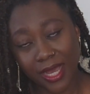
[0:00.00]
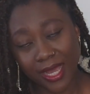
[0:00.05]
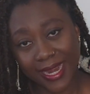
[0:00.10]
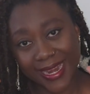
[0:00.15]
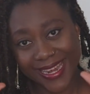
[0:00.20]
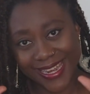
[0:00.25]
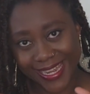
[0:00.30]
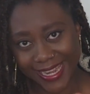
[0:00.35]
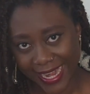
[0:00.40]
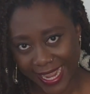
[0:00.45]

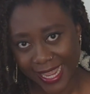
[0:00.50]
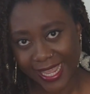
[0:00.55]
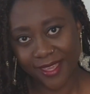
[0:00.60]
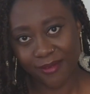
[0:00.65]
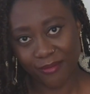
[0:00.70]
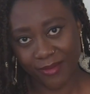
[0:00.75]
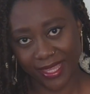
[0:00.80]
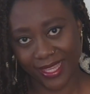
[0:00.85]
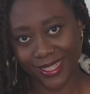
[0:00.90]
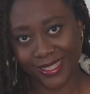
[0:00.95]

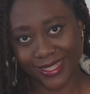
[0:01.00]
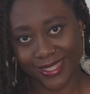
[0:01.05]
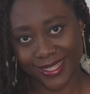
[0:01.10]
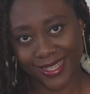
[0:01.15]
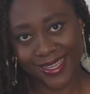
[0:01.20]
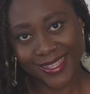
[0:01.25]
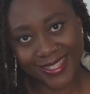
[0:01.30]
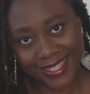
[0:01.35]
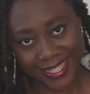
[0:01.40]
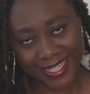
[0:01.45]
Name it,
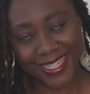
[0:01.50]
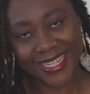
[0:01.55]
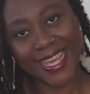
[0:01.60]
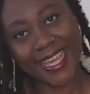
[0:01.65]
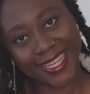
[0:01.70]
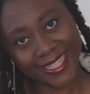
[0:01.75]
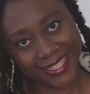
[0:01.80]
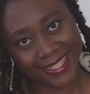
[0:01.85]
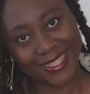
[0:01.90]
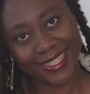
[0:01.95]

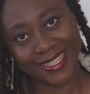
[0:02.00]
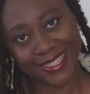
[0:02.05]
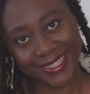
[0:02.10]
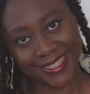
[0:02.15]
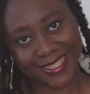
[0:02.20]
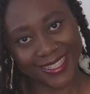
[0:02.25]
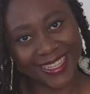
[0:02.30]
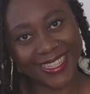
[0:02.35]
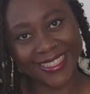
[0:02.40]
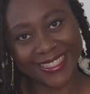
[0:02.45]
state it,
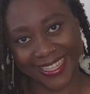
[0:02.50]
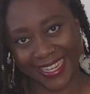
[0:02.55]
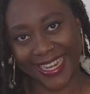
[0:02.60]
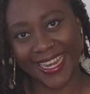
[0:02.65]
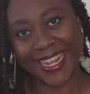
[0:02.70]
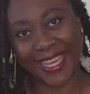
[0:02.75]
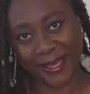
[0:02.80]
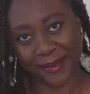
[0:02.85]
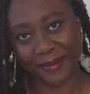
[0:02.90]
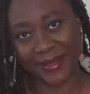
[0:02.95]
and
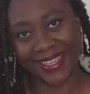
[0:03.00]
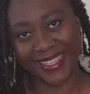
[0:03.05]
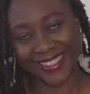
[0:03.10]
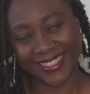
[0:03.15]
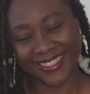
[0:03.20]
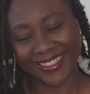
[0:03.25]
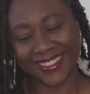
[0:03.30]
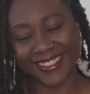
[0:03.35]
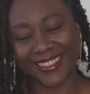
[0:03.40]
claim it.